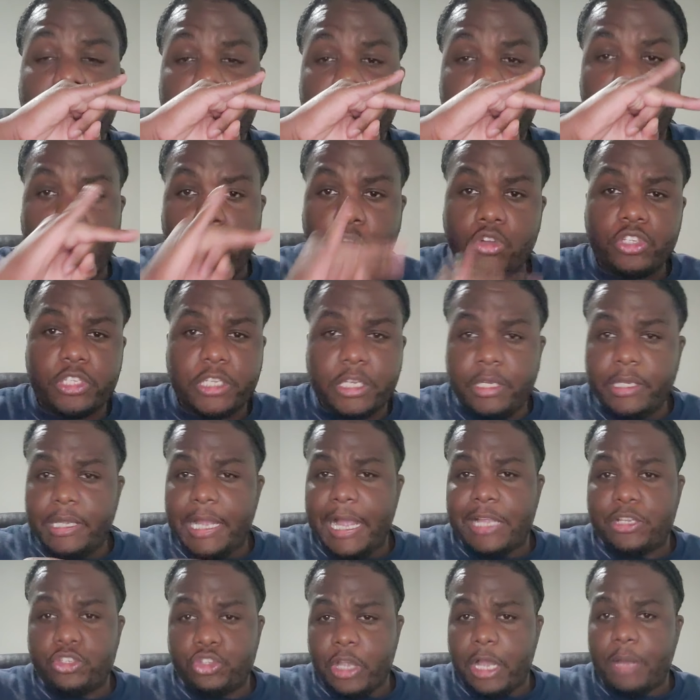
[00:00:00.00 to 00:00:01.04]
Cold Chillin'
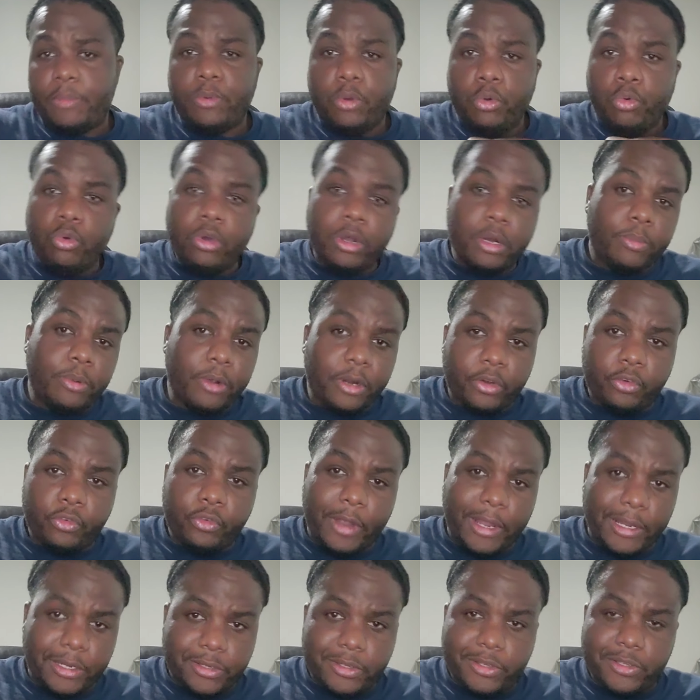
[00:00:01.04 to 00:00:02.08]
got dropped with Warner Brothers
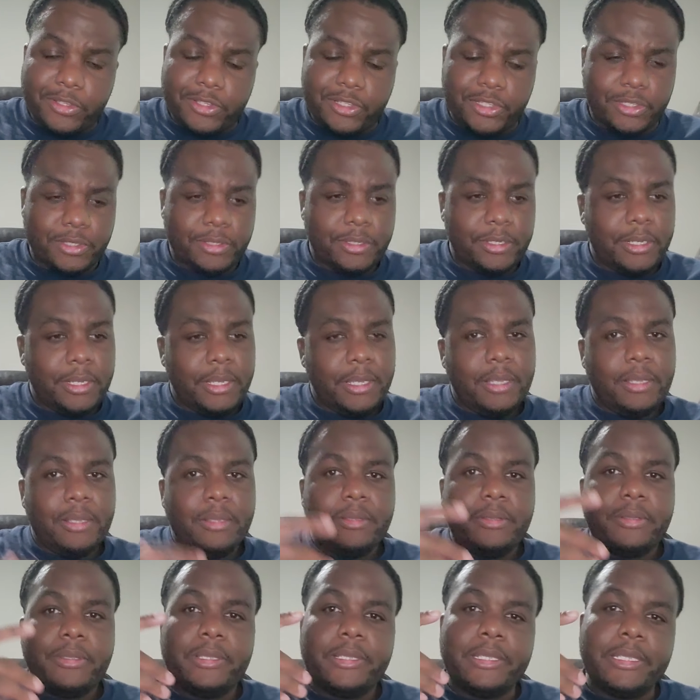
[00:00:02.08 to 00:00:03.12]
Records.
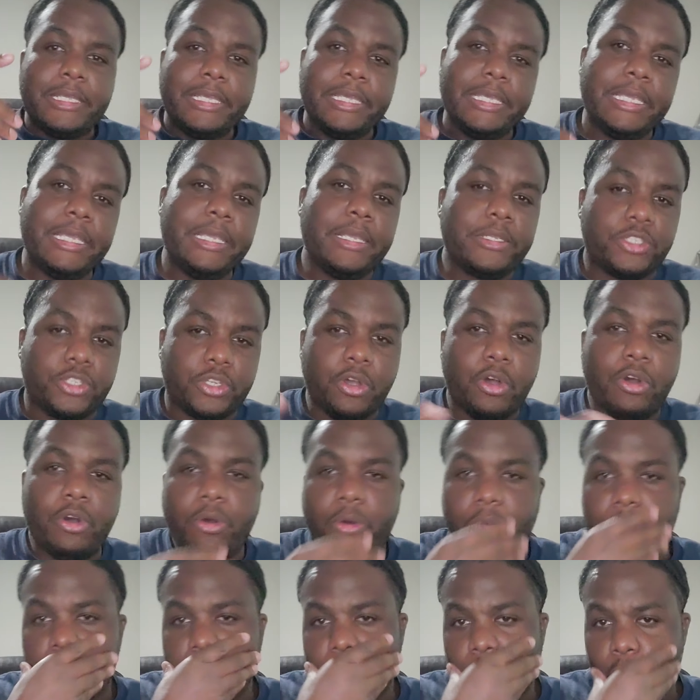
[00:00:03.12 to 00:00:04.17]
He
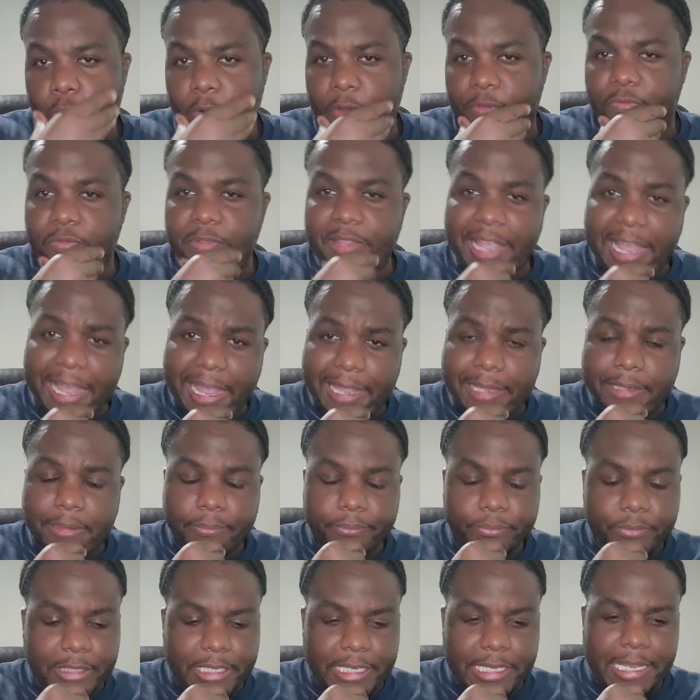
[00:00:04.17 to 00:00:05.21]
so with that,
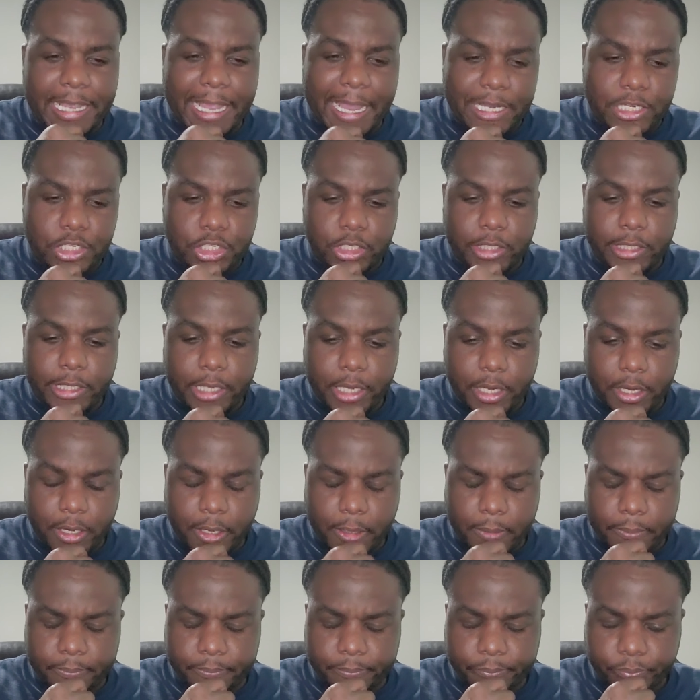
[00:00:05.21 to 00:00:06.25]
he actually
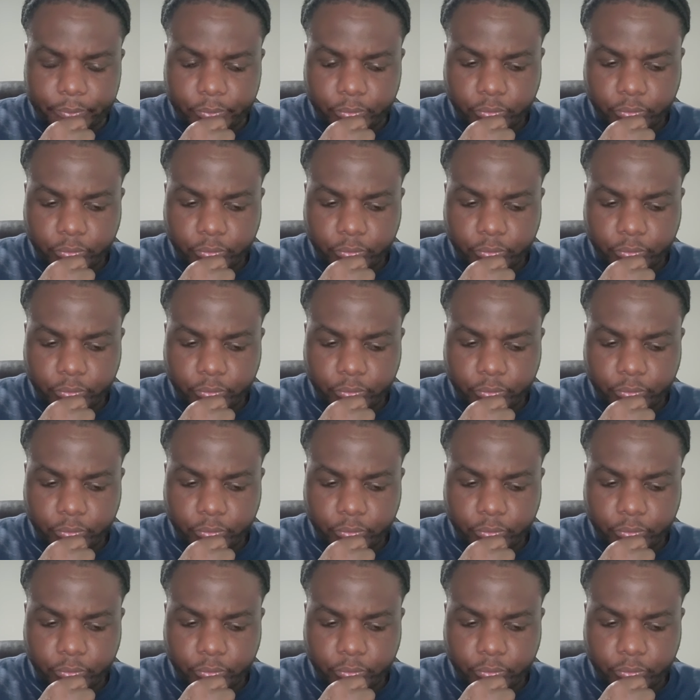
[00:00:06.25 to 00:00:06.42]
I'm